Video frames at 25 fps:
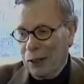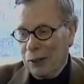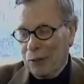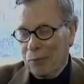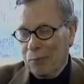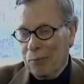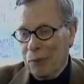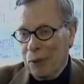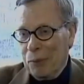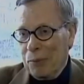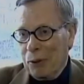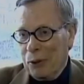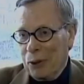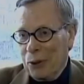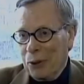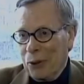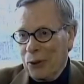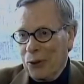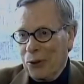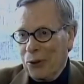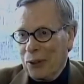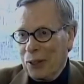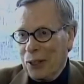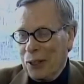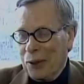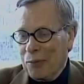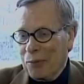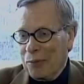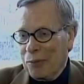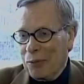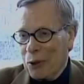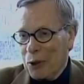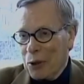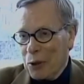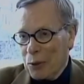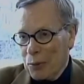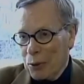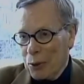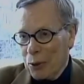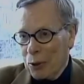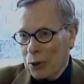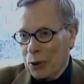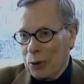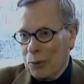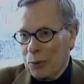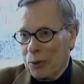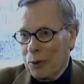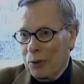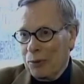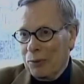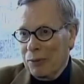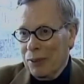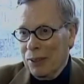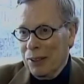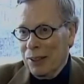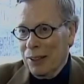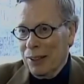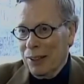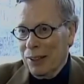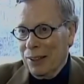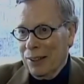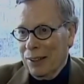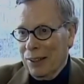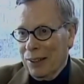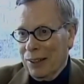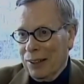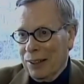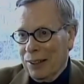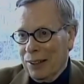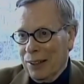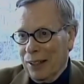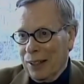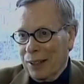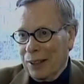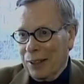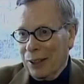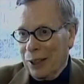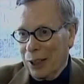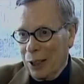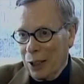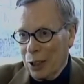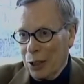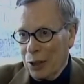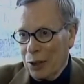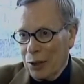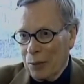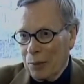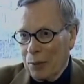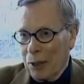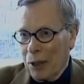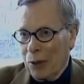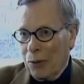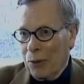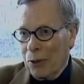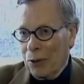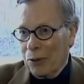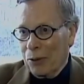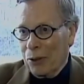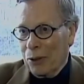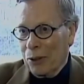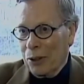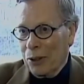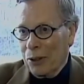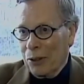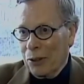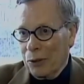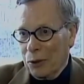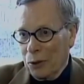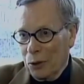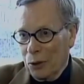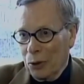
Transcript: like people to know that I'm very approachable. Uh, I care about what they are